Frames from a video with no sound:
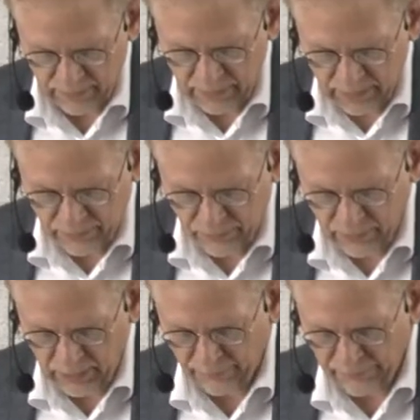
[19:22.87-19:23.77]

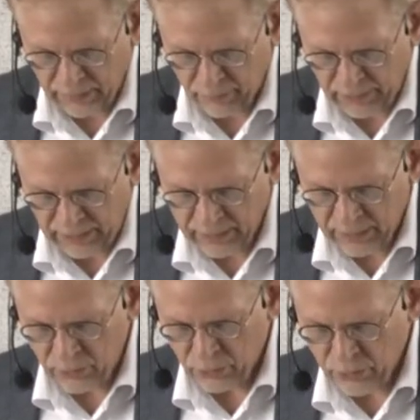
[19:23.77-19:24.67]
even if that
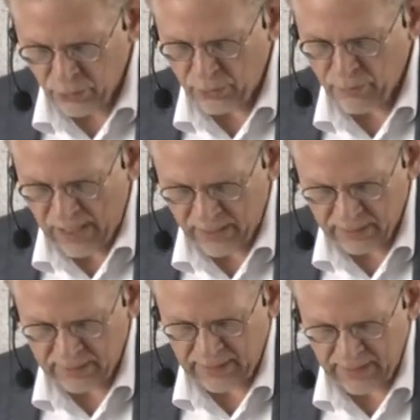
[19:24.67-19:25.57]
means to turn
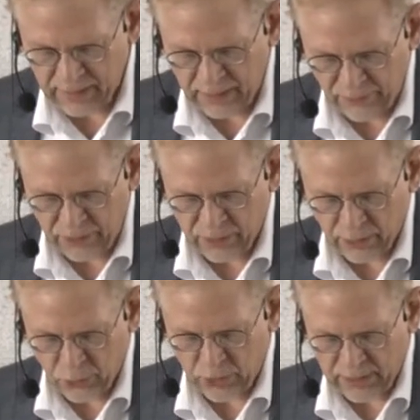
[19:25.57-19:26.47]
Marx's scientific
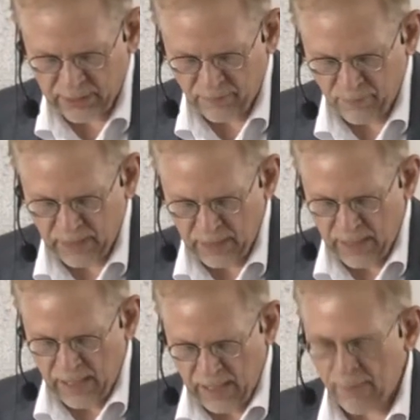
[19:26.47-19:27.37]
socialism
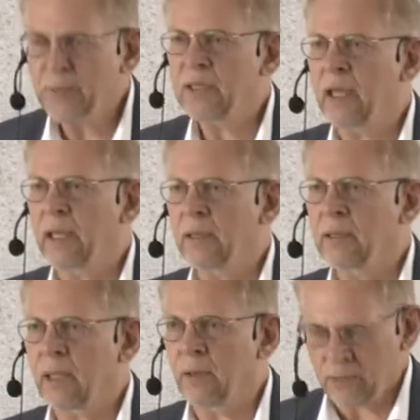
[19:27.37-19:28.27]
upside
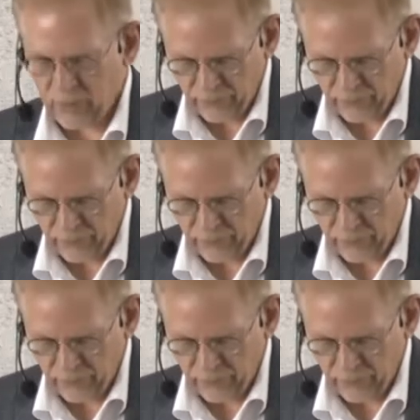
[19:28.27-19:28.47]
down,